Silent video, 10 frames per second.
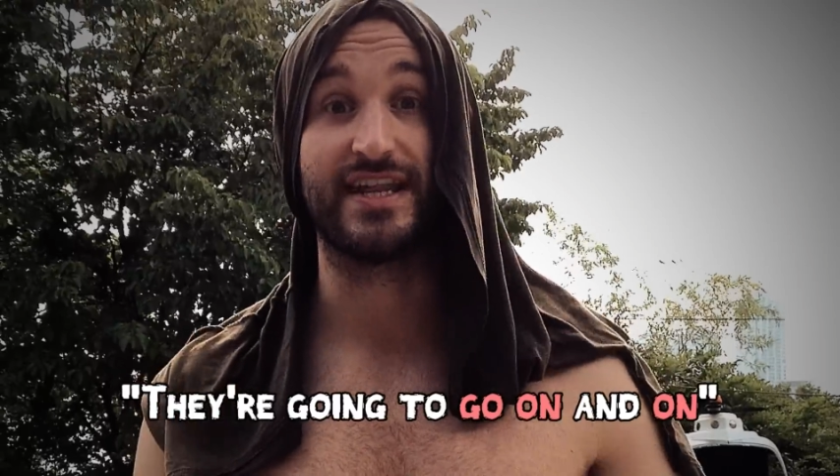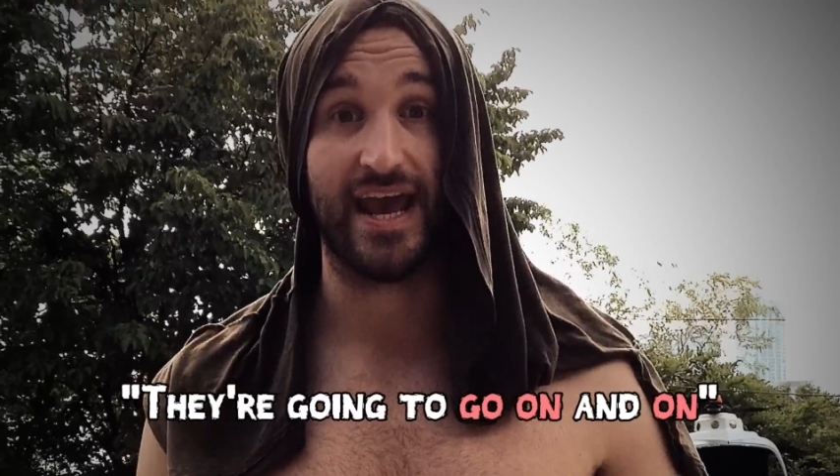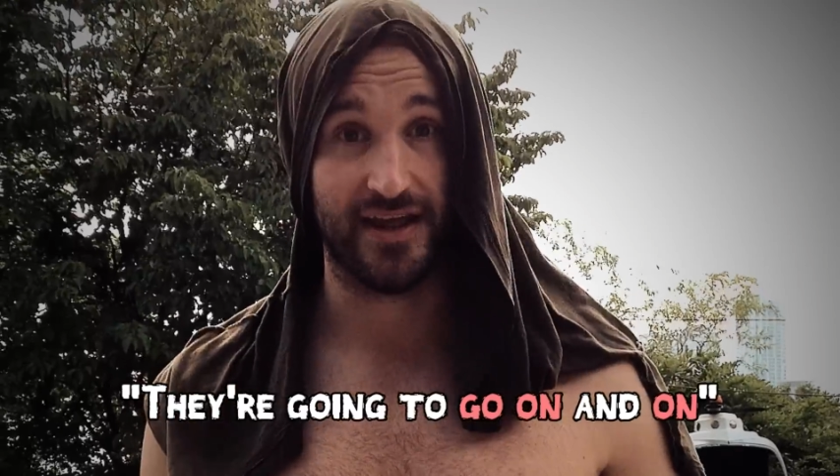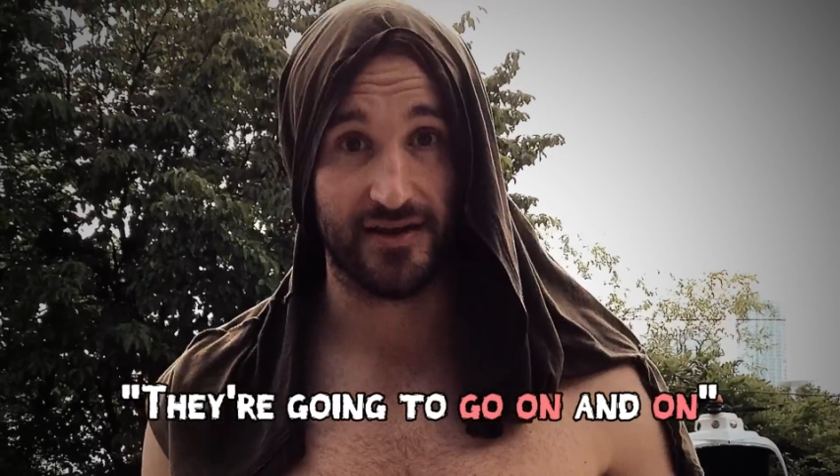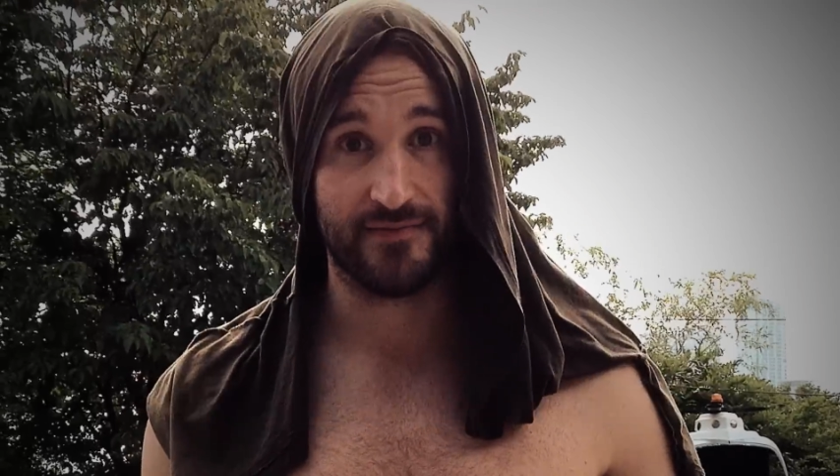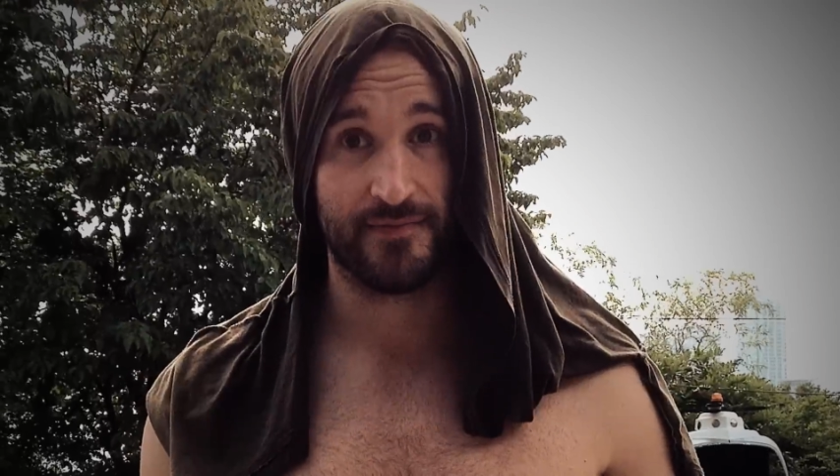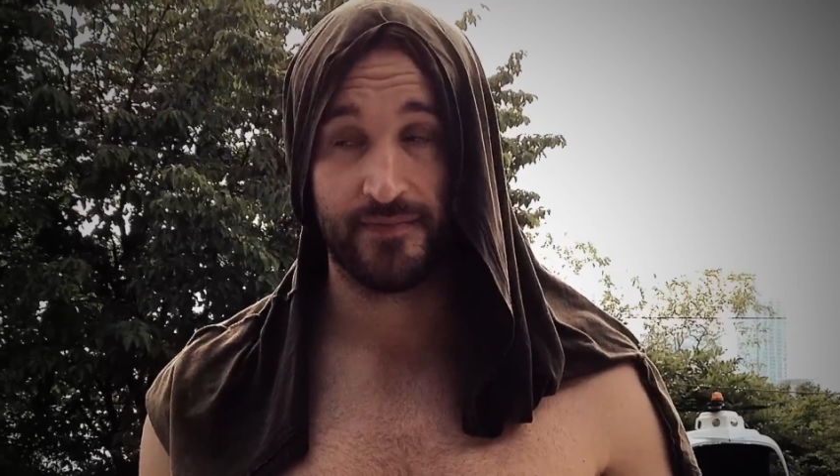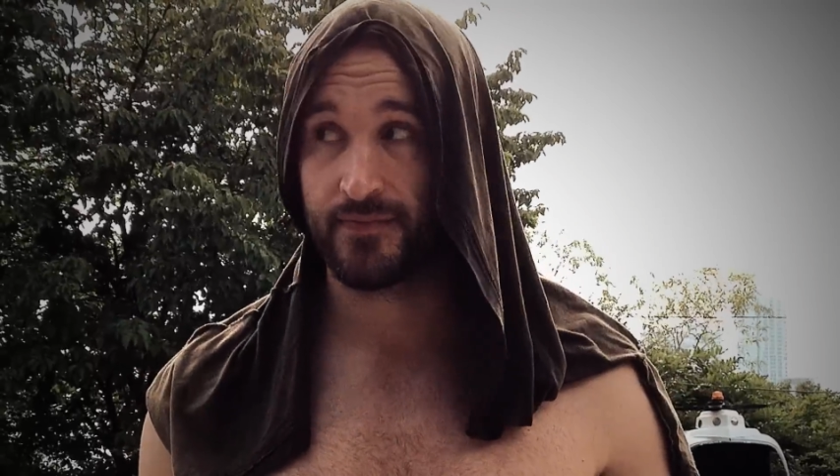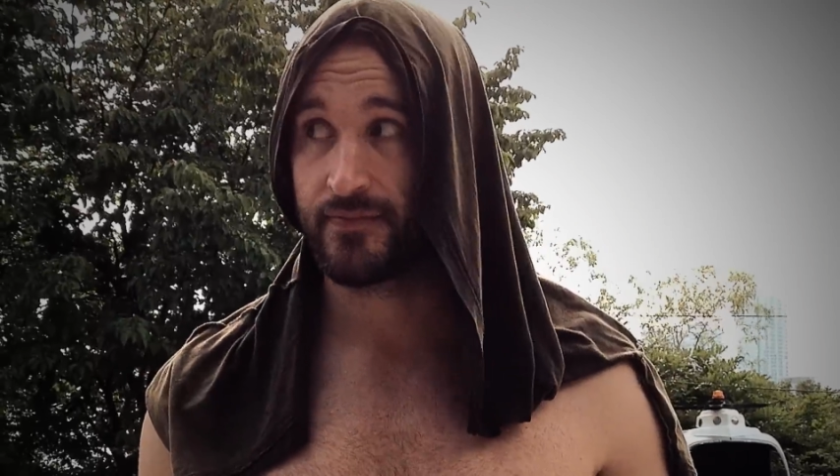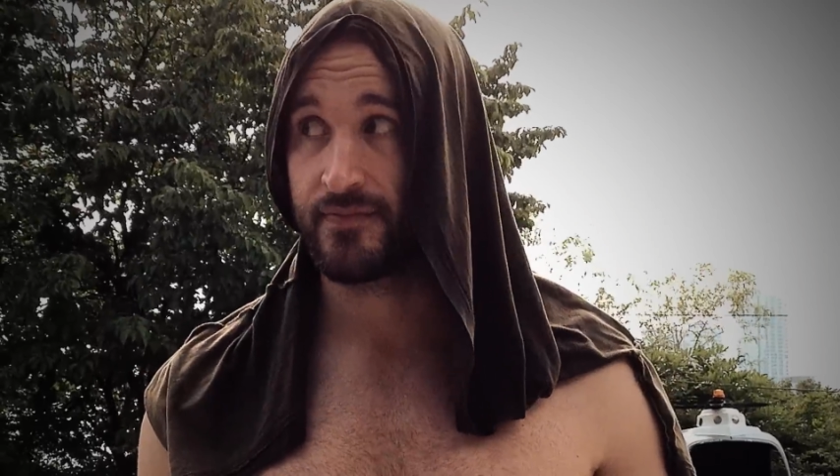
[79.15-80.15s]
dead.
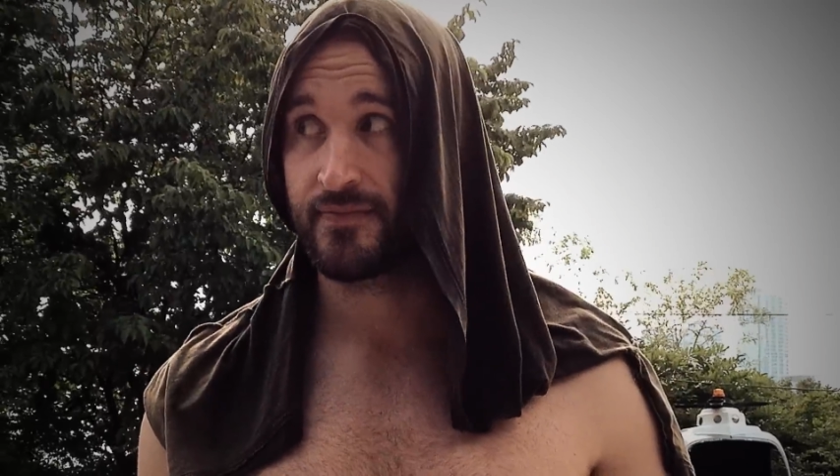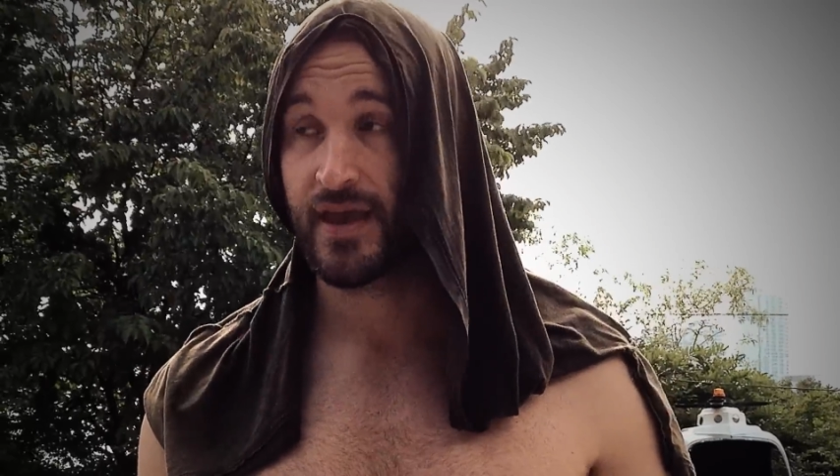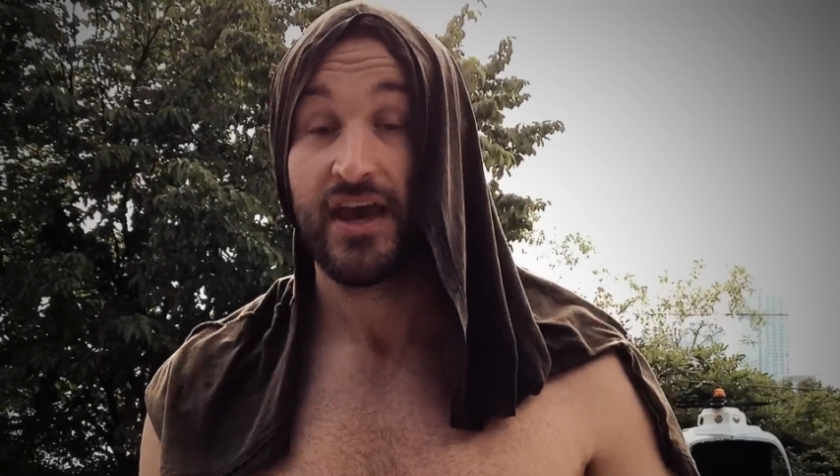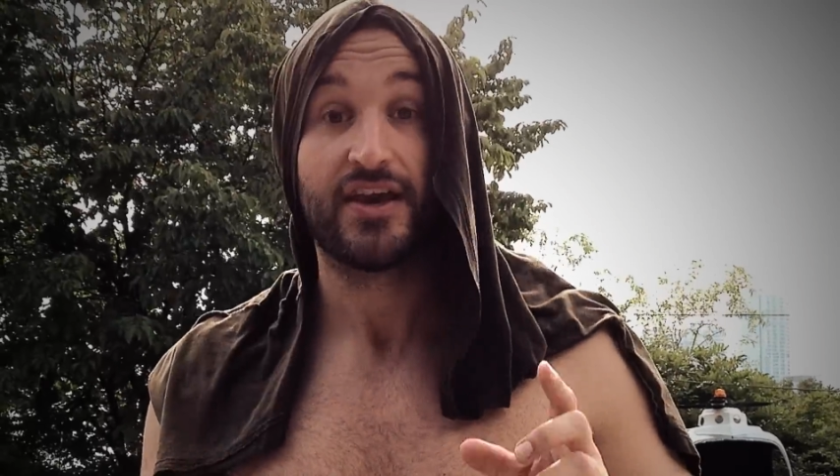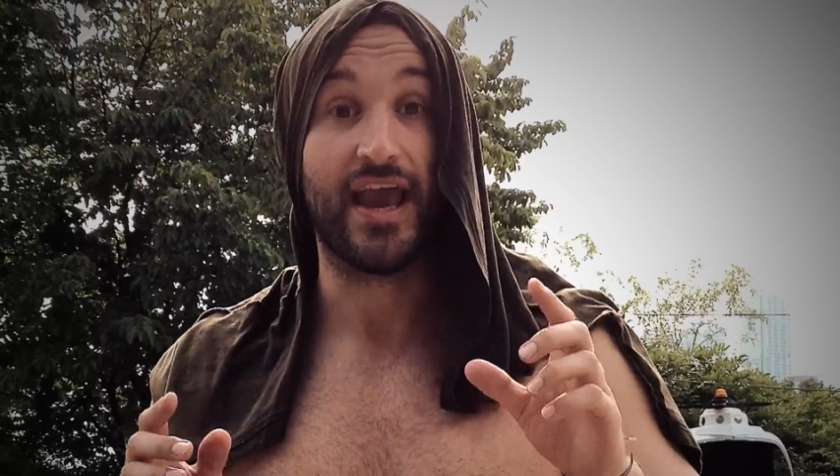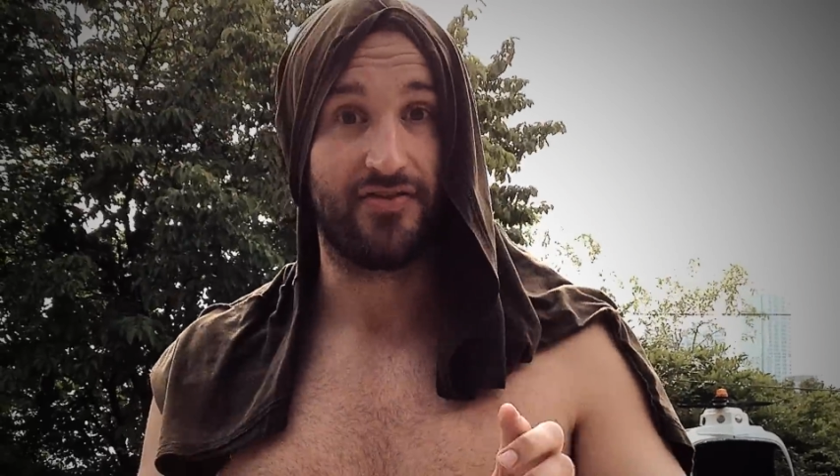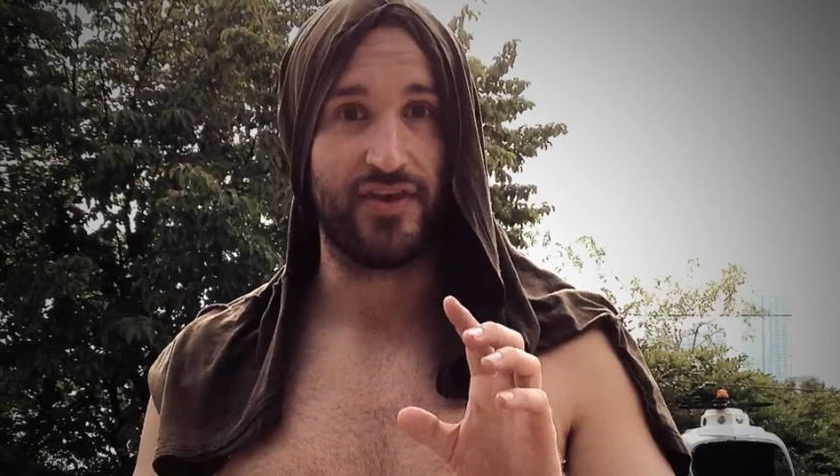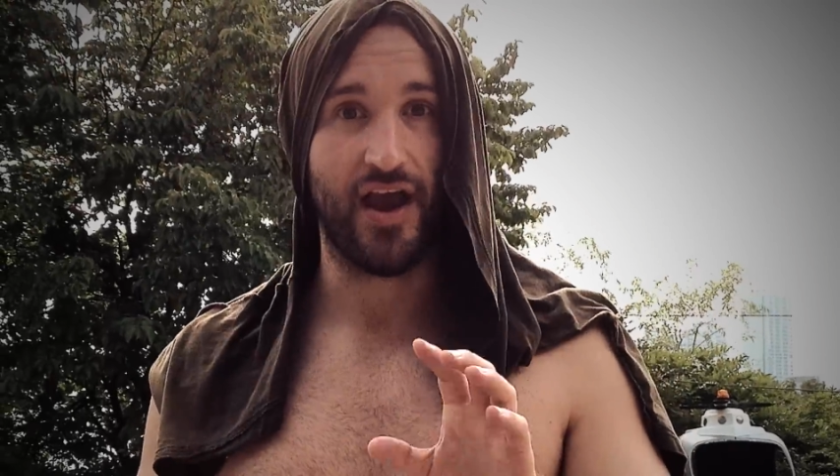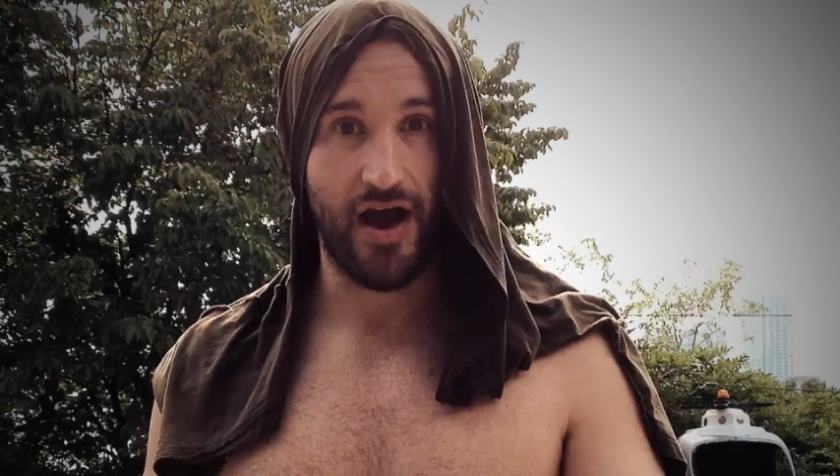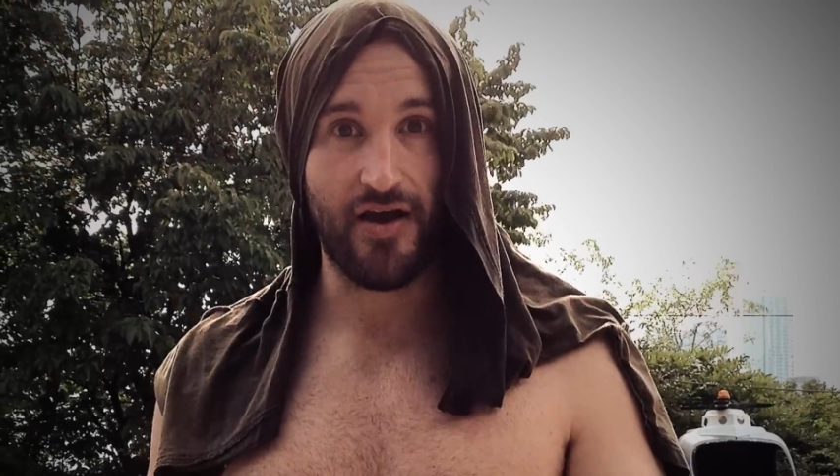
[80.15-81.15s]
Now
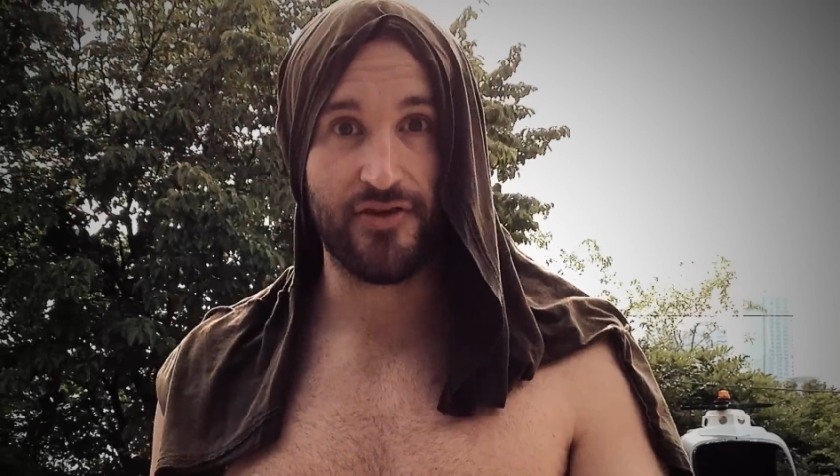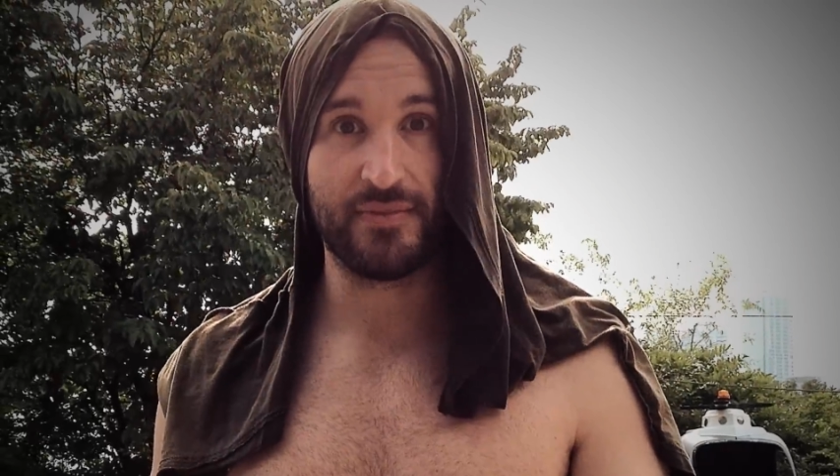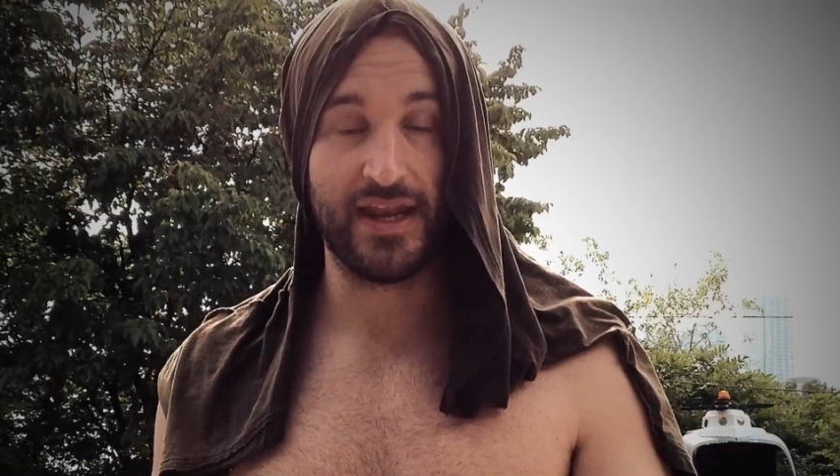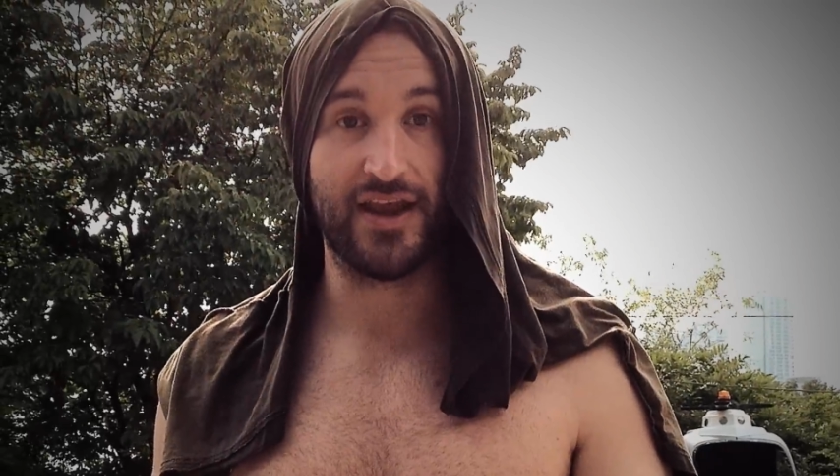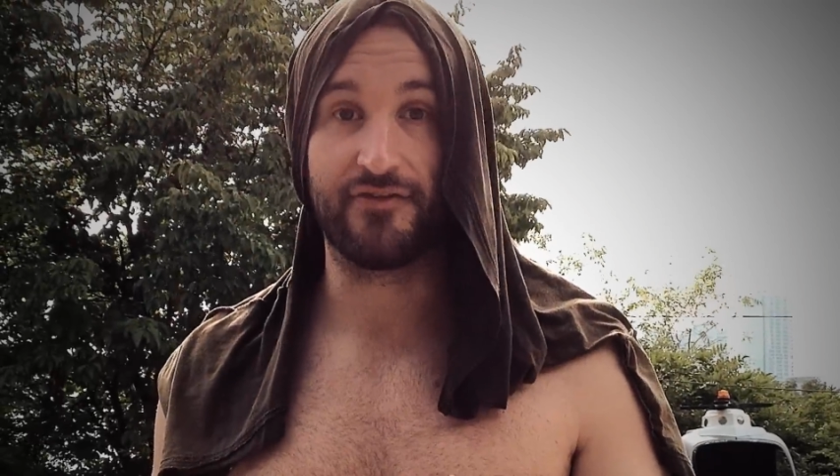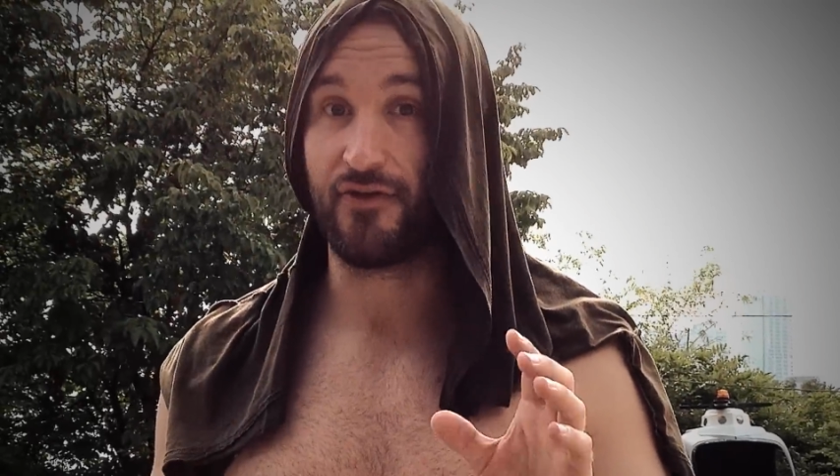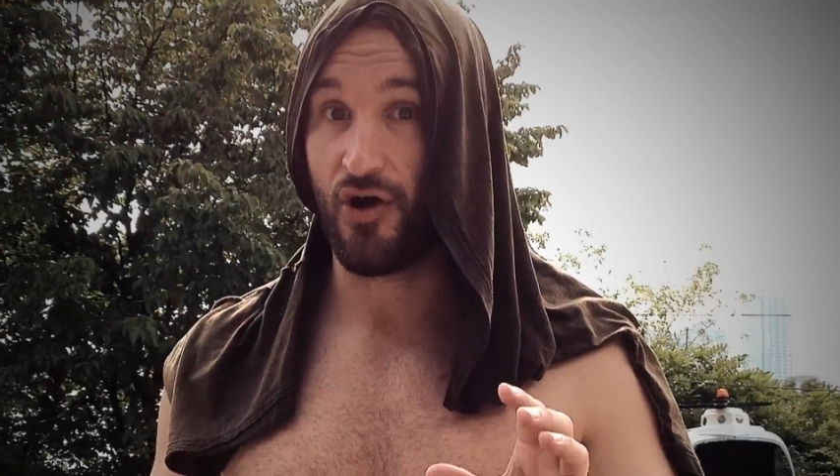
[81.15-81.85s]
the other meaning of